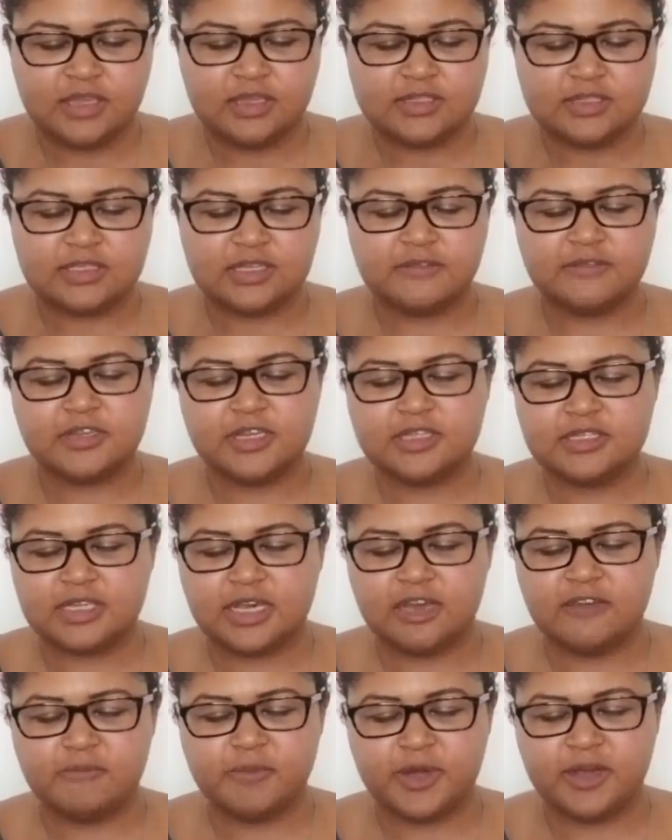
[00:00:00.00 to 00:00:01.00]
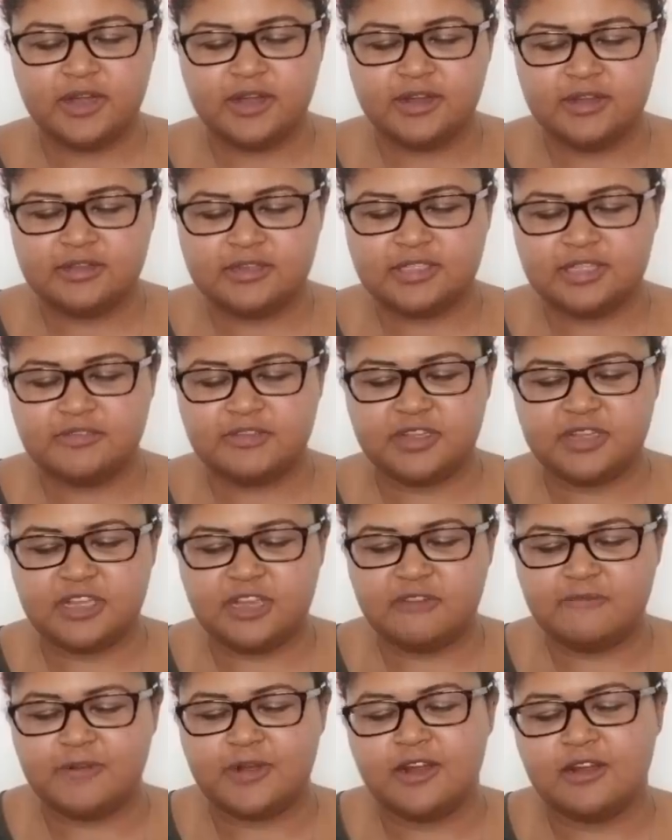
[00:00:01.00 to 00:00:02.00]
Definitely a dive bar. Definitely a
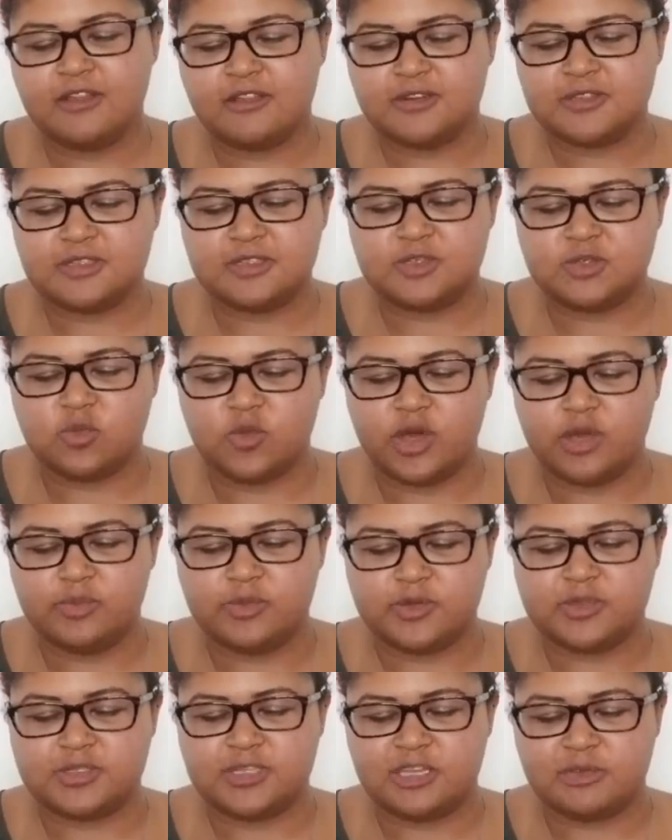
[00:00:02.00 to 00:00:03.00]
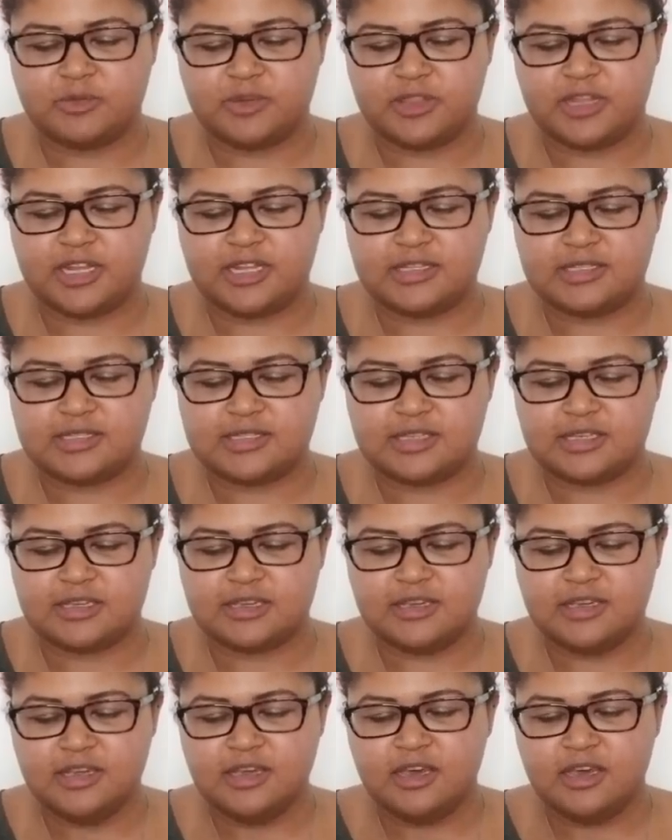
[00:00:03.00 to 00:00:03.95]
dive bar. There's at least one pool table that I see.